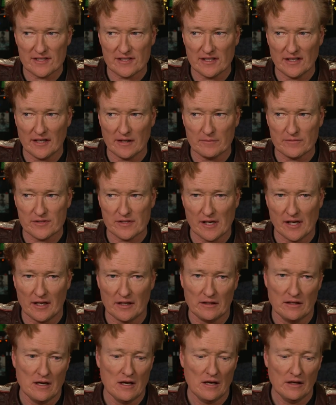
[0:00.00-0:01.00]
see him
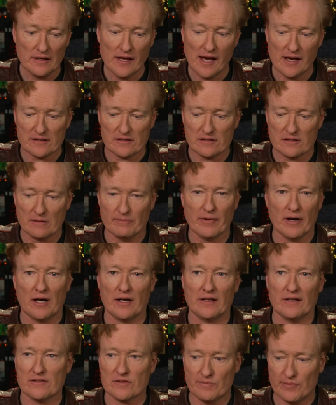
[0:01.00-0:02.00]
saying, "Yes, the
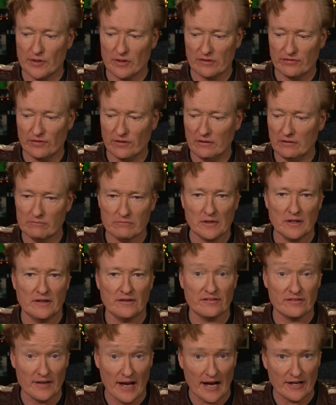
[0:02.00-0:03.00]
body is beautiful. It
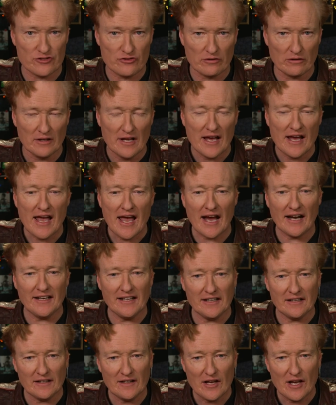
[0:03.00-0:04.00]
is natural." And he,
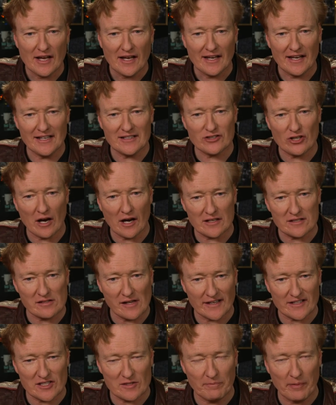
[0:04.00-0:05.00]
yeah. he talks
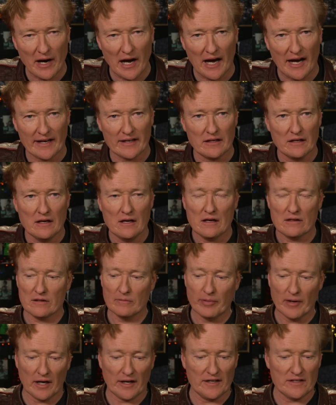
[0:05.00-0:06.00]
like Spock. The
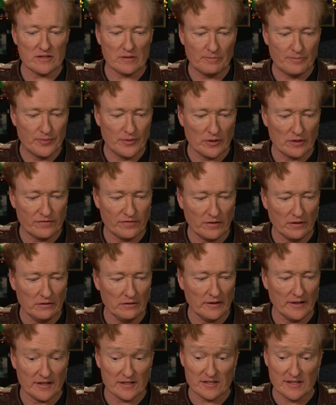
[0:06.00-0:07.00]
body is beautiful,
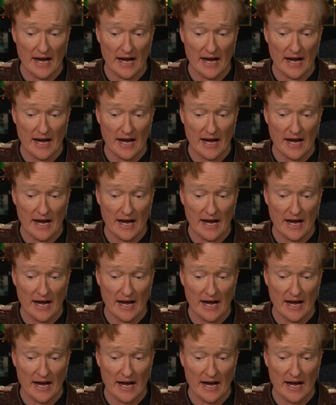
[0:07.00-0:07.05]
it is